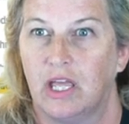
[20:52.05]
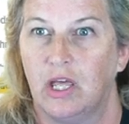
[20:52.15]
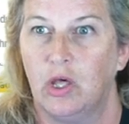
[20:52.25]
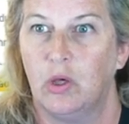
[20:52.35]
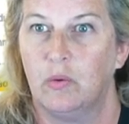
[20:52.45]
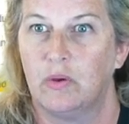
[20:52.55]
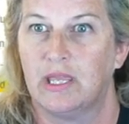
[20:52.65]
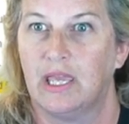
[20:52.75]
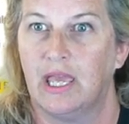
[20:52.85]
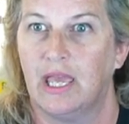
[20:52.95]

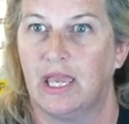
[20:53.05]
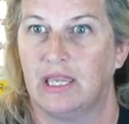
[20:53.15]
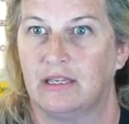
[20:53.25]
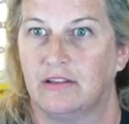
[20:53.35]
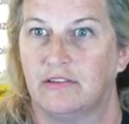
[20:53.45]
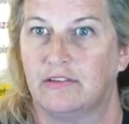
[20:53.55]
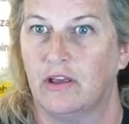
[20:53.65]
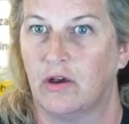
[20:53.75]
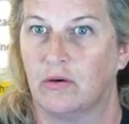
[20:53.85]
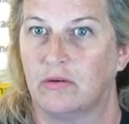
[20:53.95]
Okay,
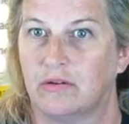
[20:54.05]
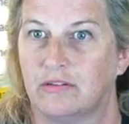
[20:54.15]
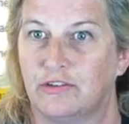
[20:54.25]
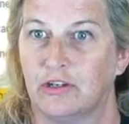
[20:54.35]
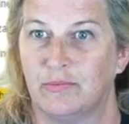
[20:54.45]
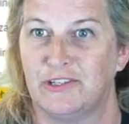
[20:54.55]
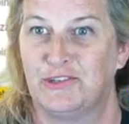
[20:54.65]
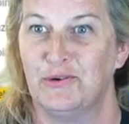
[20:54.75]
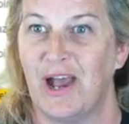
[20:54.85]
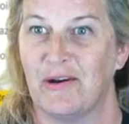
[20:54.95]
so it took me
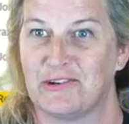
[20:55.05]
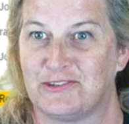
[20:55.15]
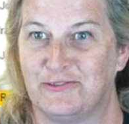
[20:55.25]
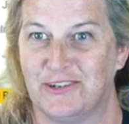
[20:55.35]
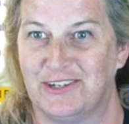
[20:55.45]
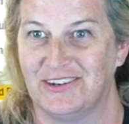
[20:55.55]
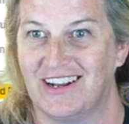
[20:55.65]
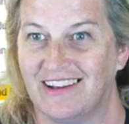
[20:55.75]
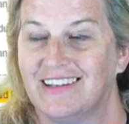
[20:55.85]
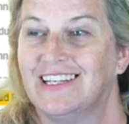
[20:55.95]
two hours to figure it
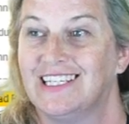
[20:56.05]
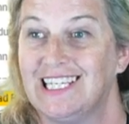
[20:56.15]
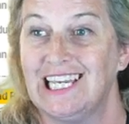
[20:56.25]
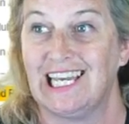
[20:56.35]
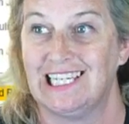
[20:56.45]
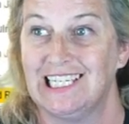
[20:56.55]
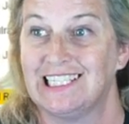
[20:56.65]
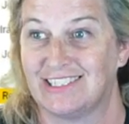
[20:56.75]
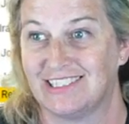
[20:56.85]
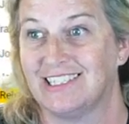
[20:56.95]
out yeah,
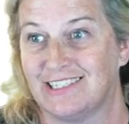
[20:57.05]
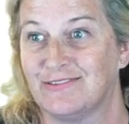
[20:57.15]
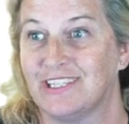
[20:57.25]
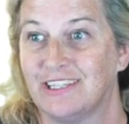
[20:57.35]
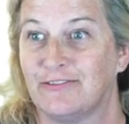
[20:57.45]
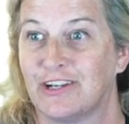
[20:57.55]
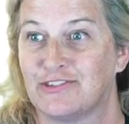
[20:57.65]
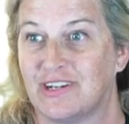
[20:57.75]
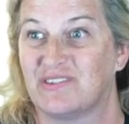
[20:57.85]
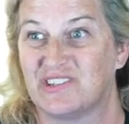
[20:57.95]
it's it's really
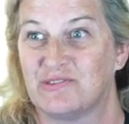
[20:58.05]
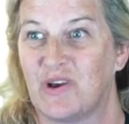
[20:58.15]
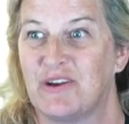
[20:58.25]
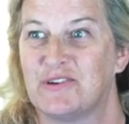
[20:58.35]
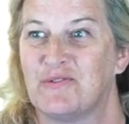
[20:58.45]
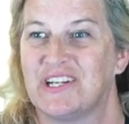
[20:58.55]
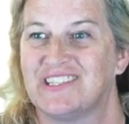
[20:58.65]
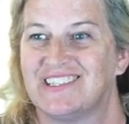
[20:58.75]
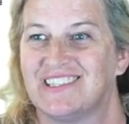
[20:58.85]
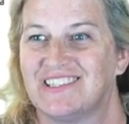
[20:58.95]
frustrating, which is why we
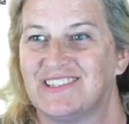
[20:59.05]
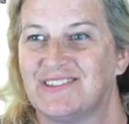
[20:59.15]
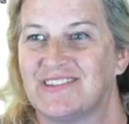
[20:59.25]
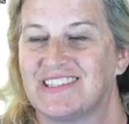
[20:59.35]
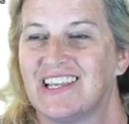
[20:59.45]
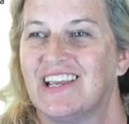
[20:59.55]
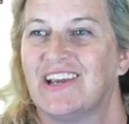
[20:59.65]
wanted to, to do this.